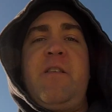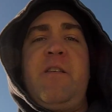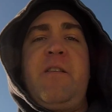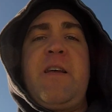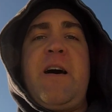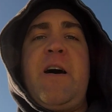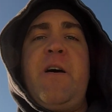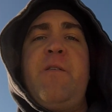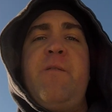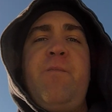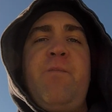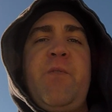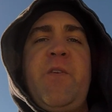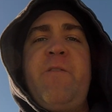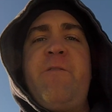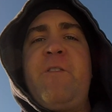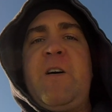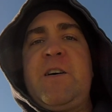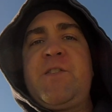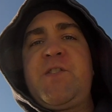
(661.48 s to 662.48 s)
Now, they
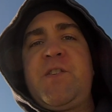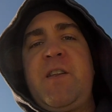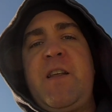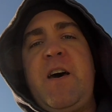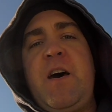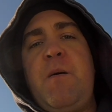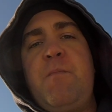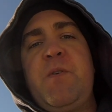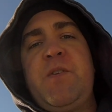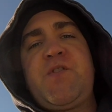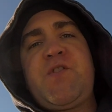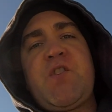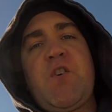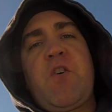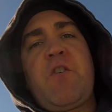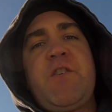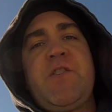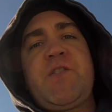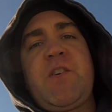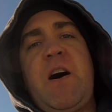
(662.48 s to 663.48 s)
fascinate me,
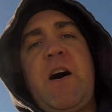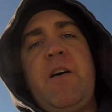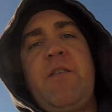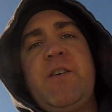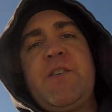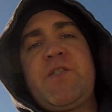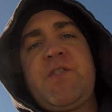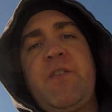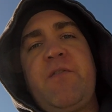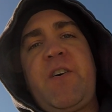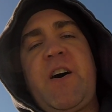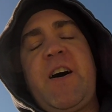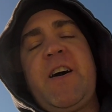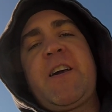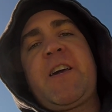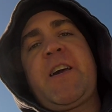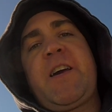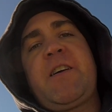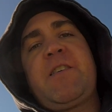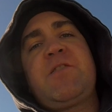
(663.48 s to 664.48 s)
stories like this, the
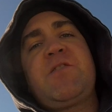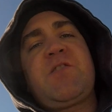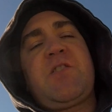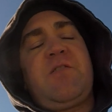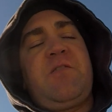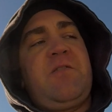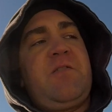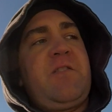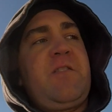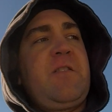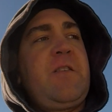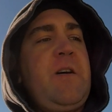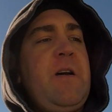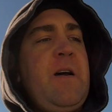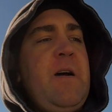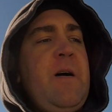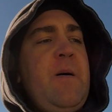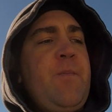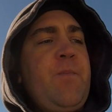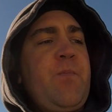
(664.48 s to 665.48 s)
Vikings and
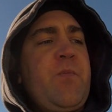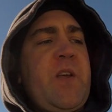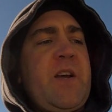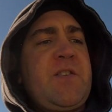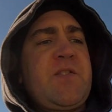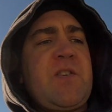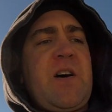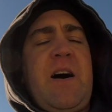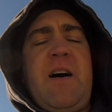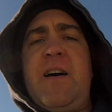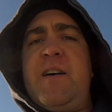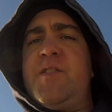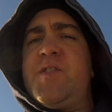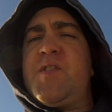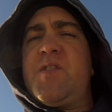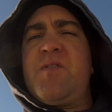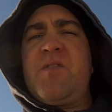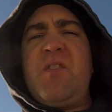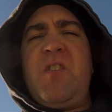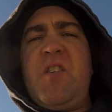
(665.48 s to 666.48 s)
things like that.
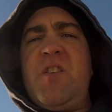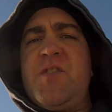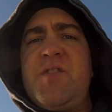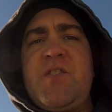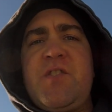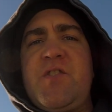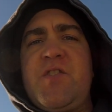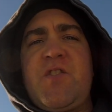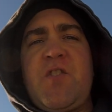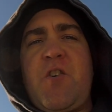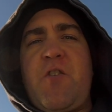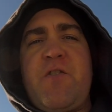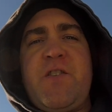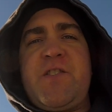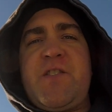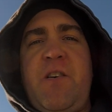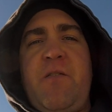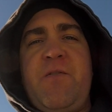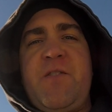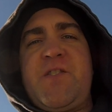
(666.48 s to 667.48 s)
There's loads of
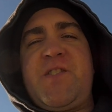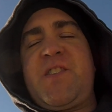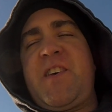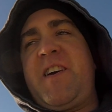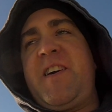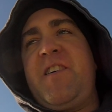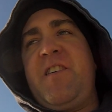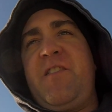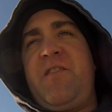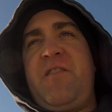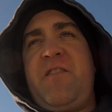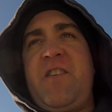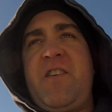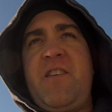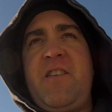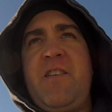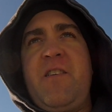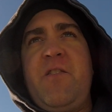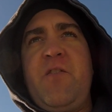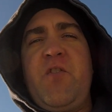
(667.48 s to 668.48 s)
stories on the sea and
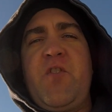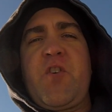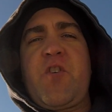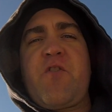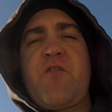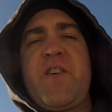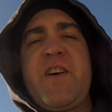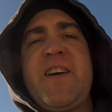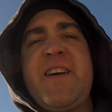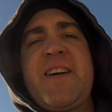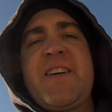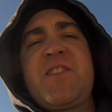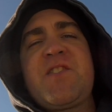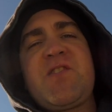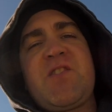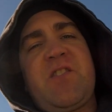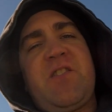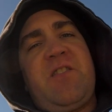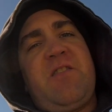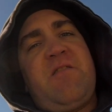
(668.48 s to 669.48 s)
the
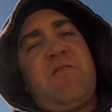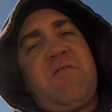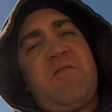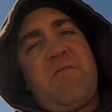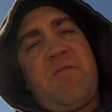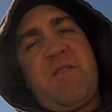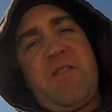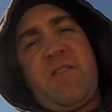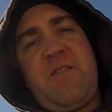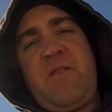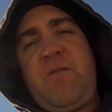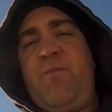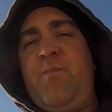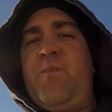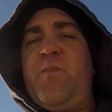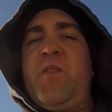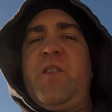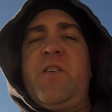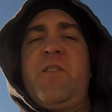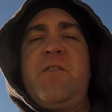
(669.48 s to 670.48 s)
Greeks and
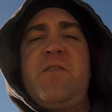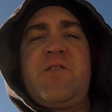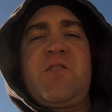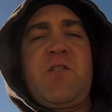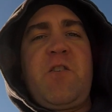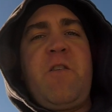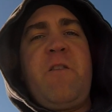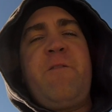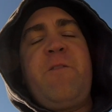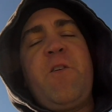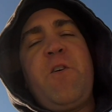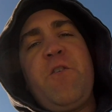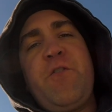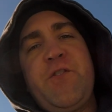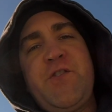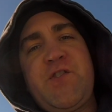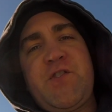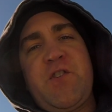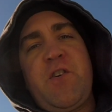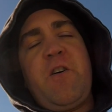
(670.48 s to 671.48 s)
so
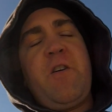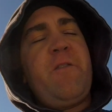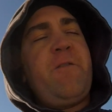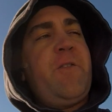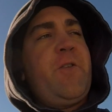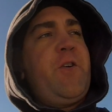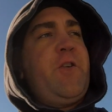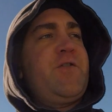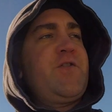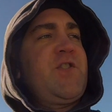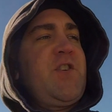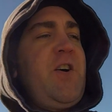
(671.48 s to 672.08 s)
forth and so forth.